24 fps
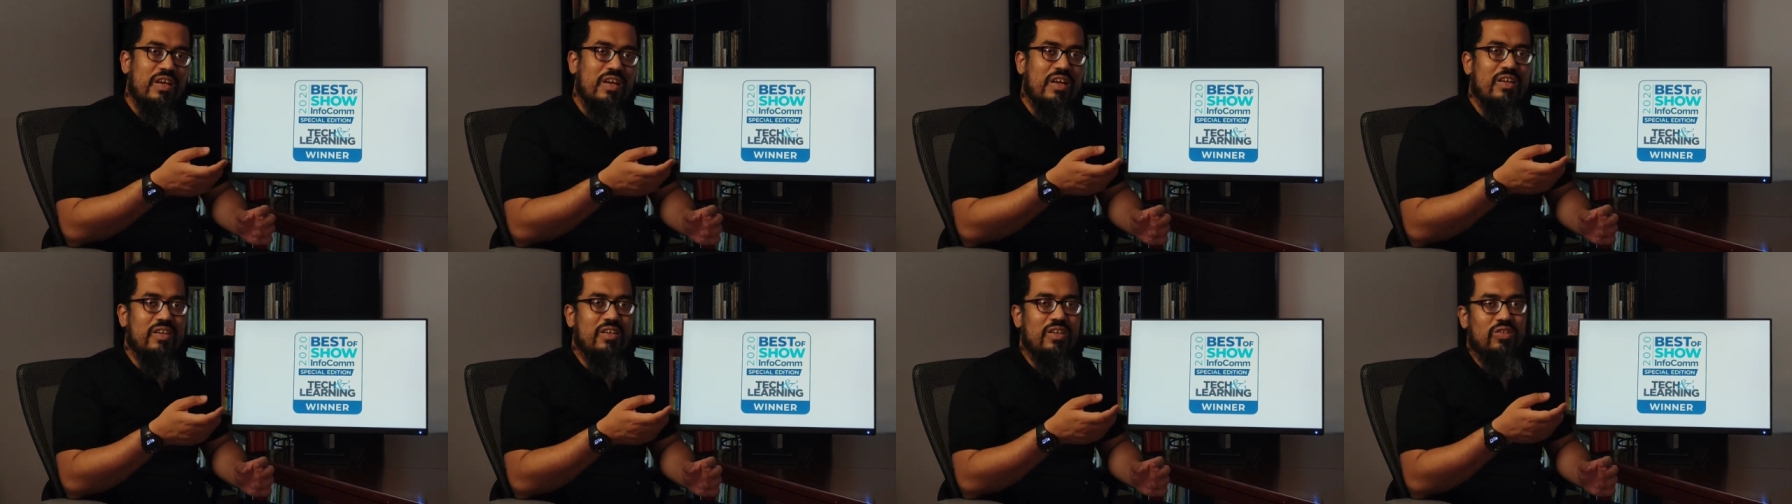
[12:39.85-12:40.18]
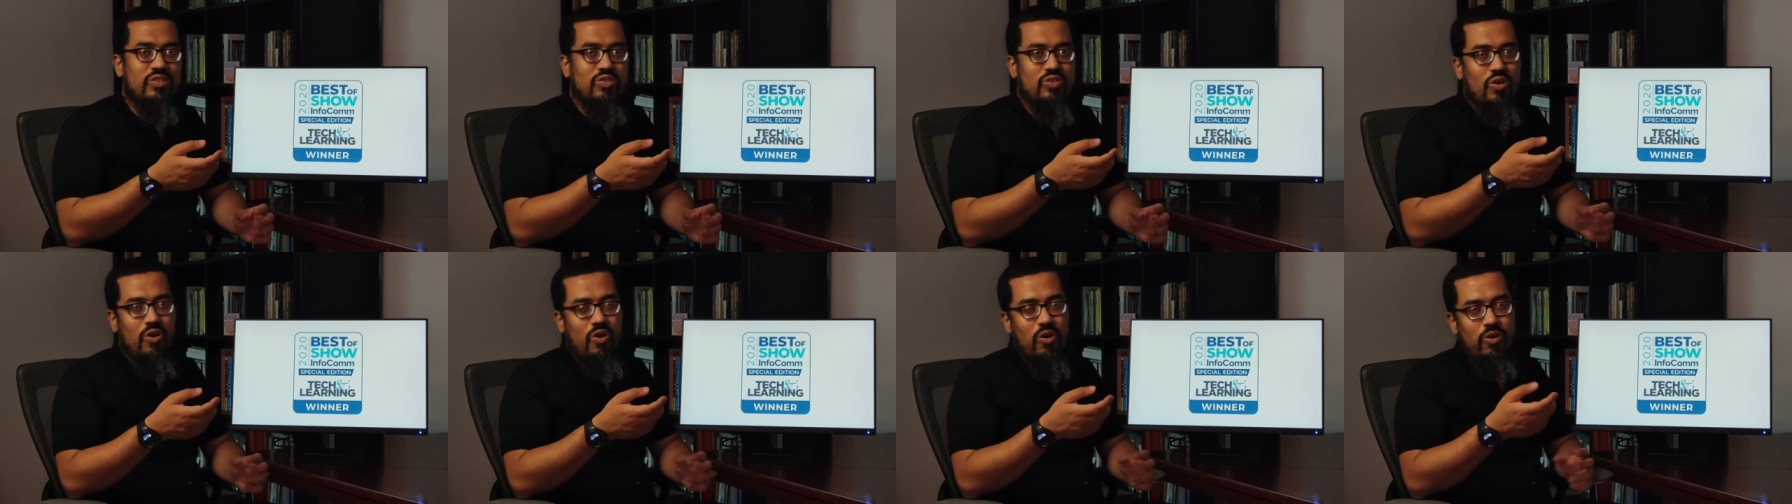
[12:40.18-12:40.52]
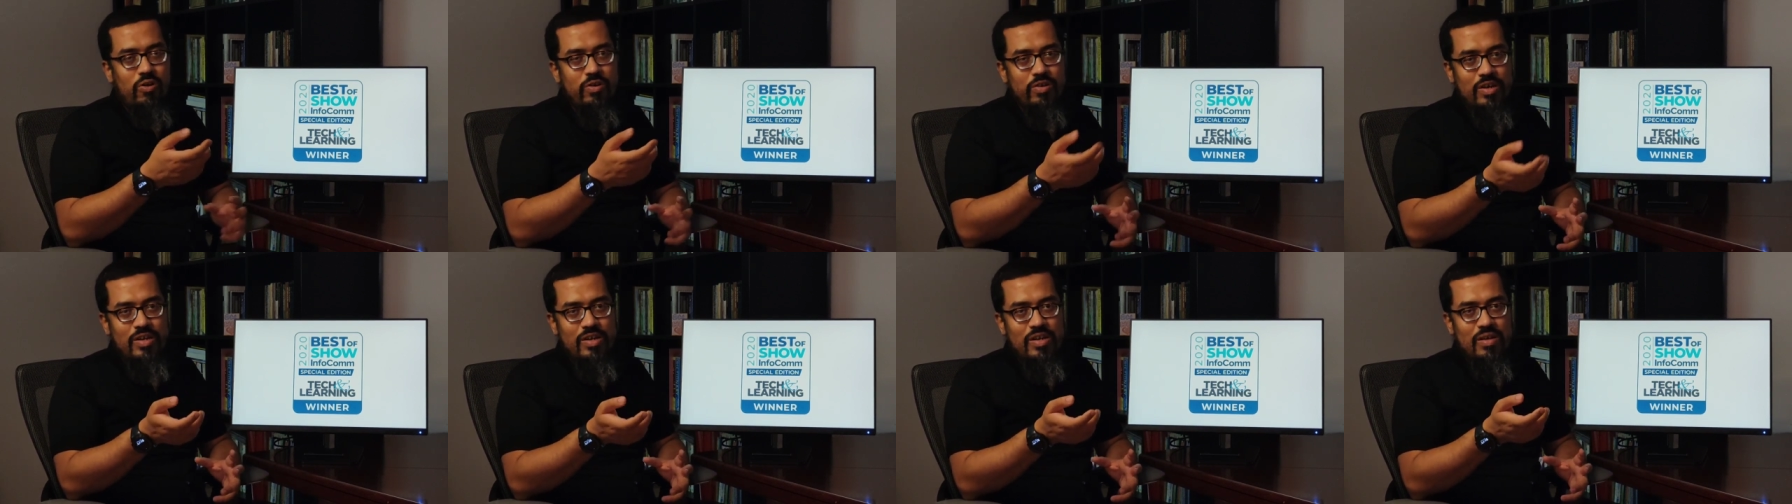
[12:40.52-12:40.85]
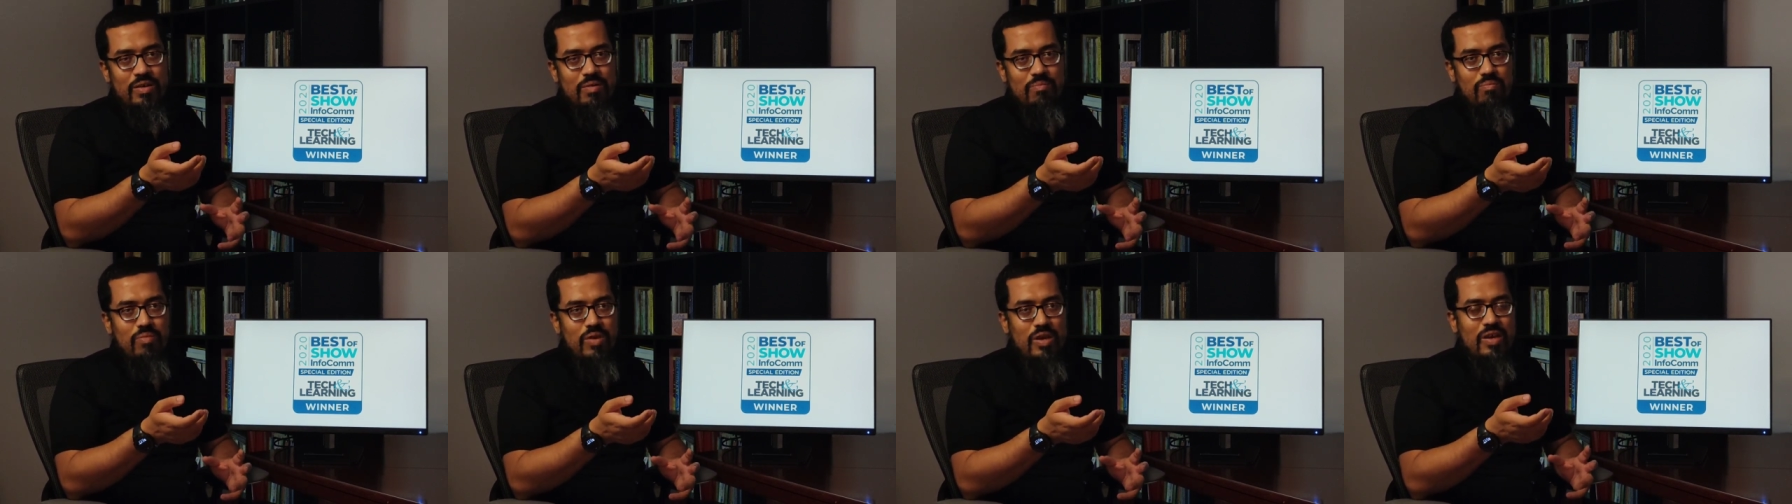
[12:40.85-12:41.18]
it is
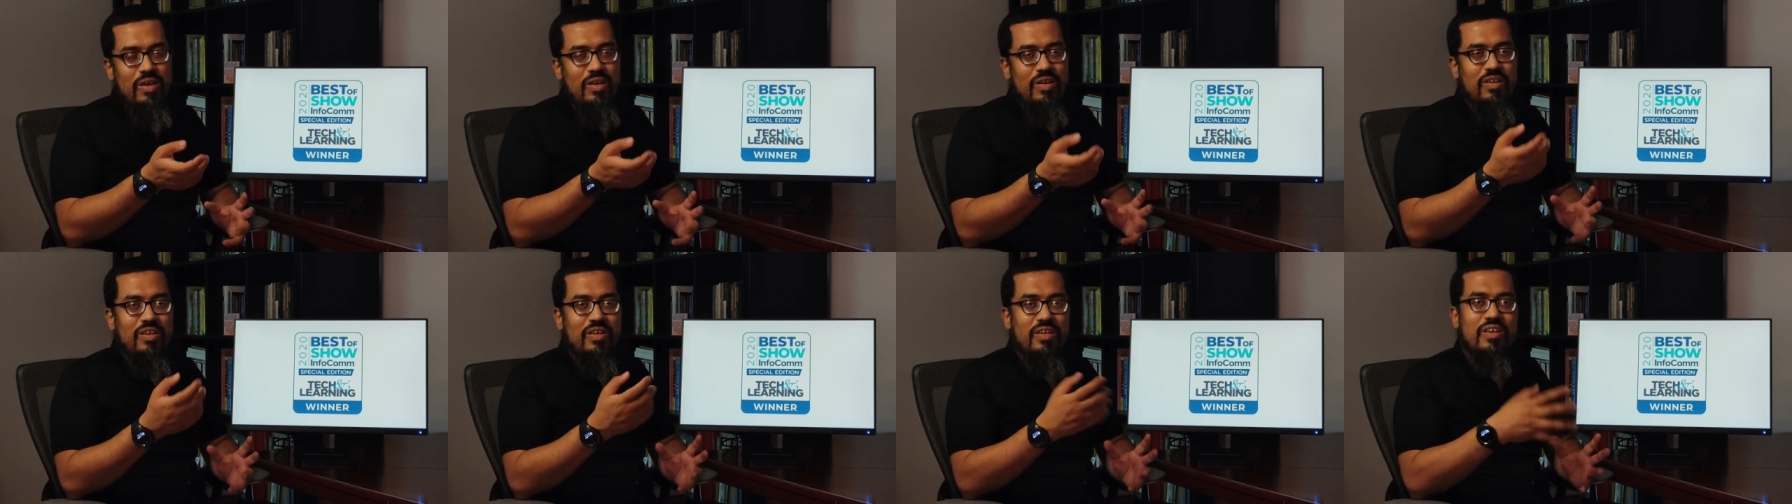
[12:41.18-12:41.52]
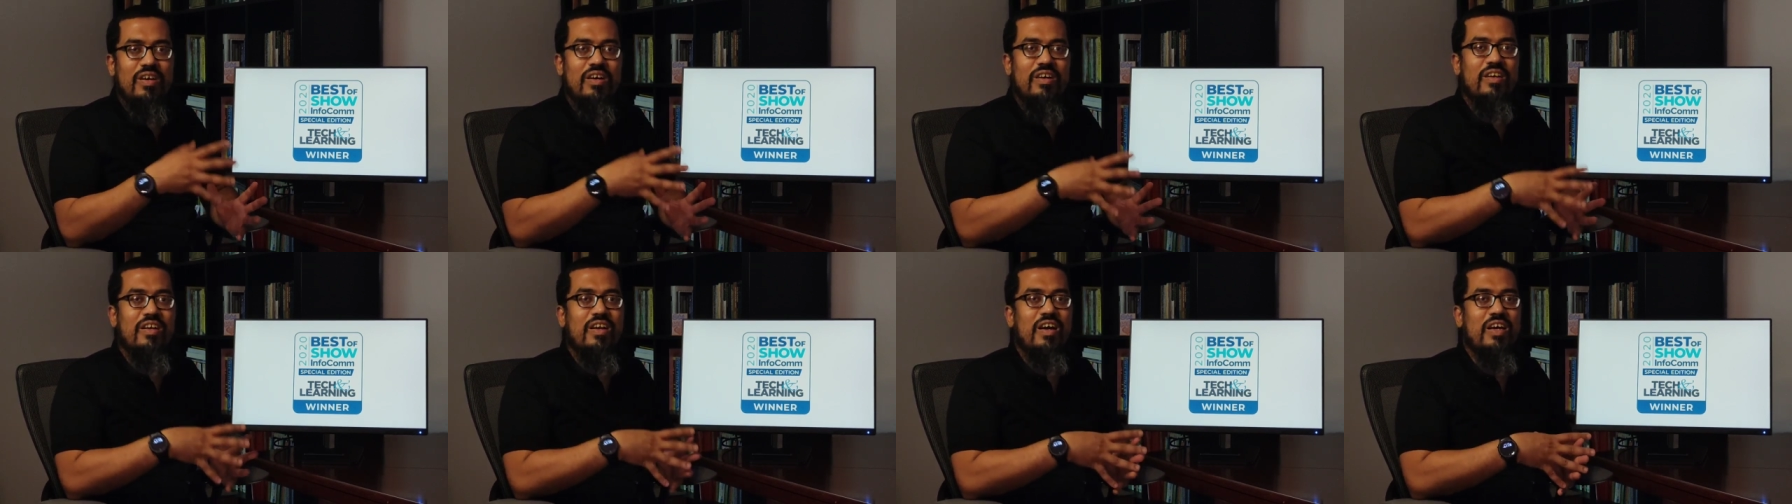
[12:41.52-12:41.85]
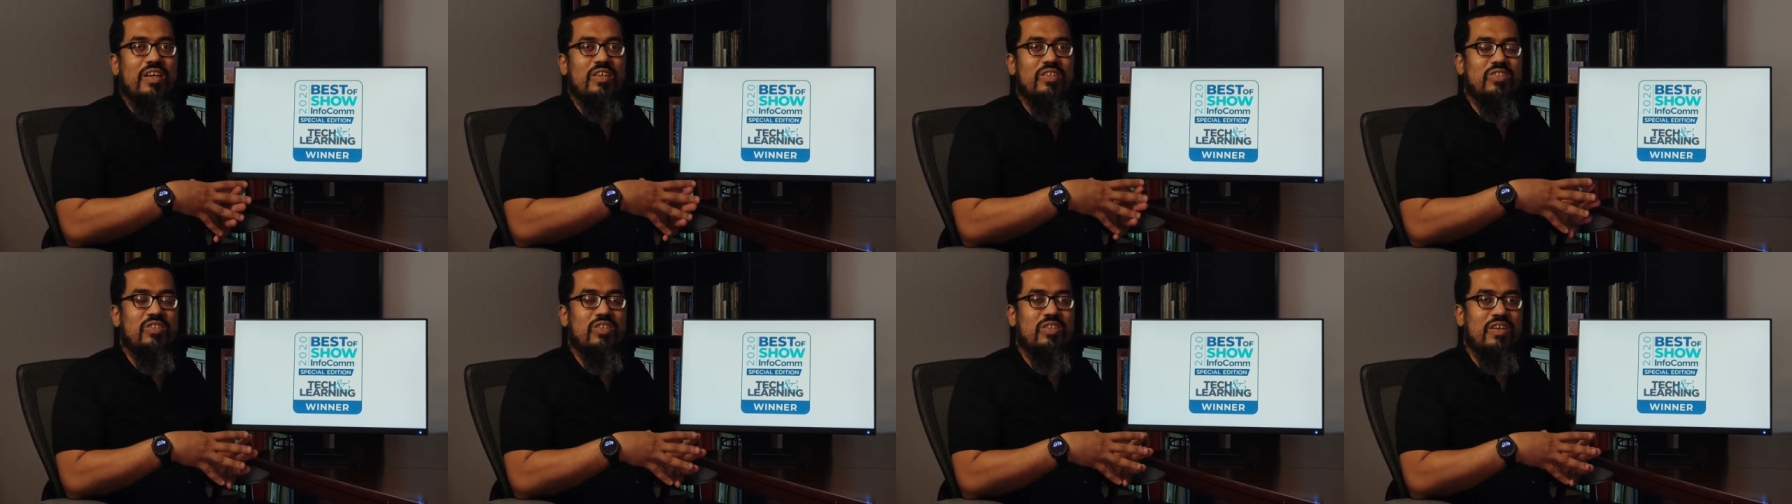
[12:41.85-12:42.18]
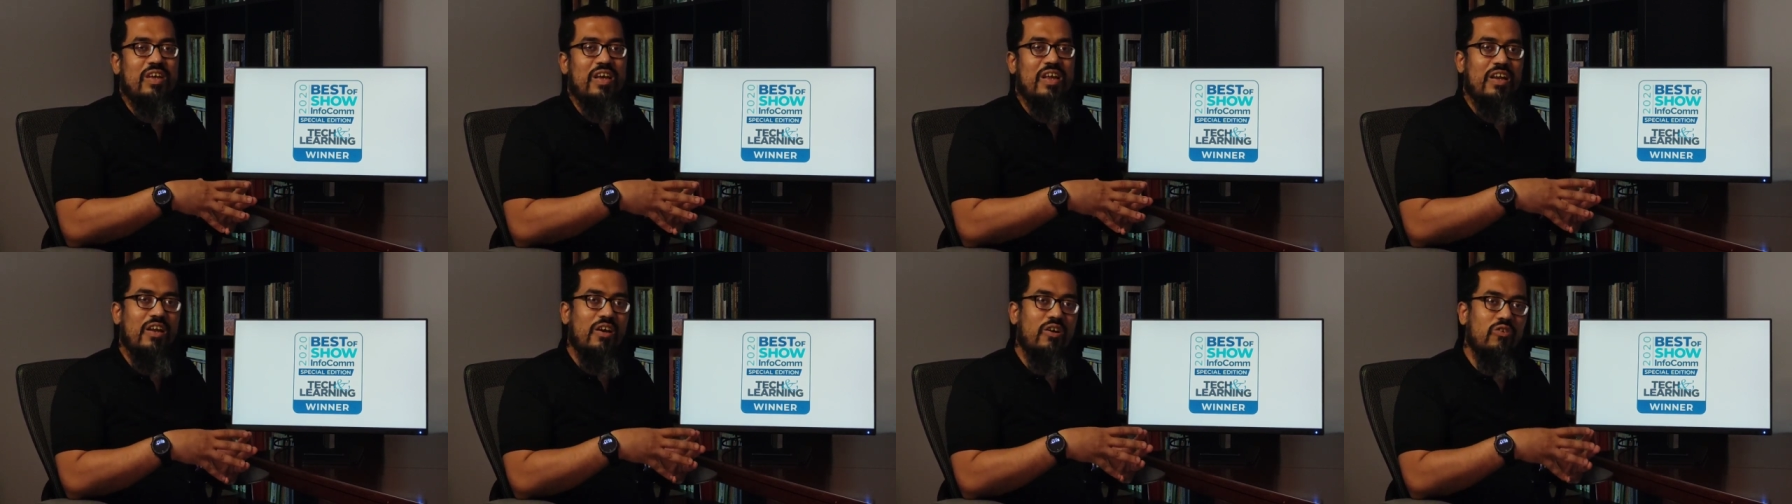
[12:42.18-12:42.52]
already being
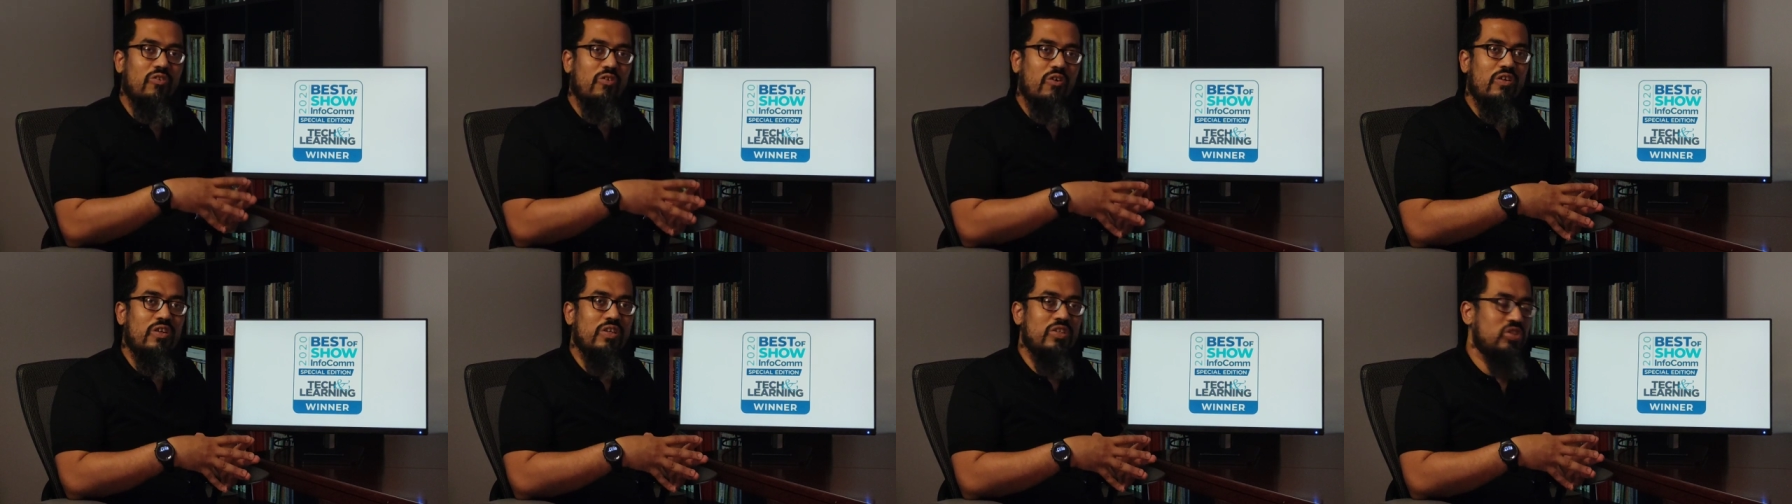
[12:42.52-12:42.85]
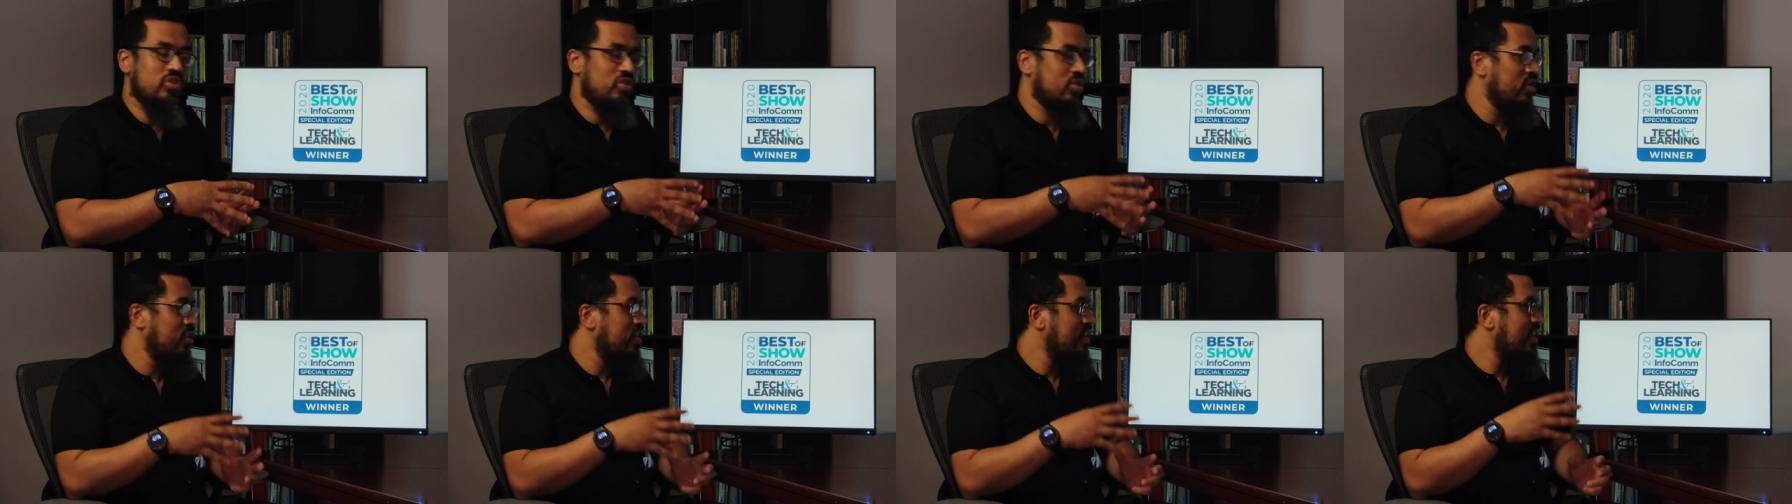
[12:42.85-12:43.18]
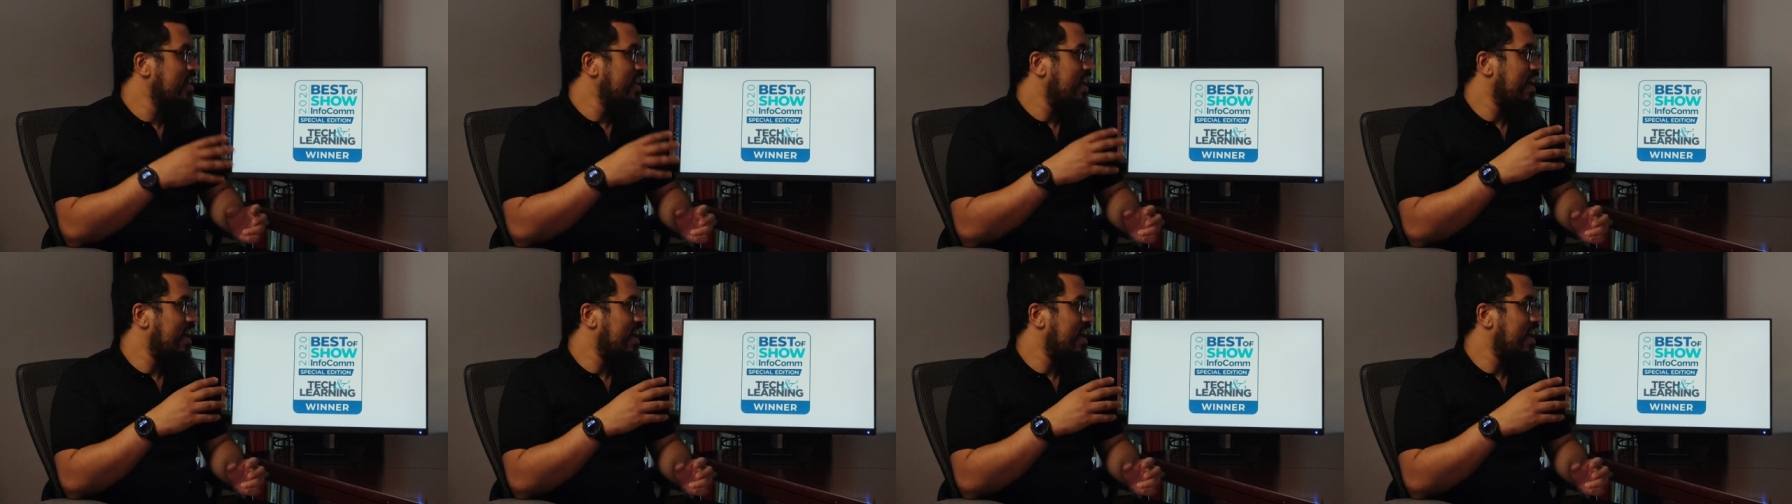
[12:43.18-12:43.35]
recognized and acknowledged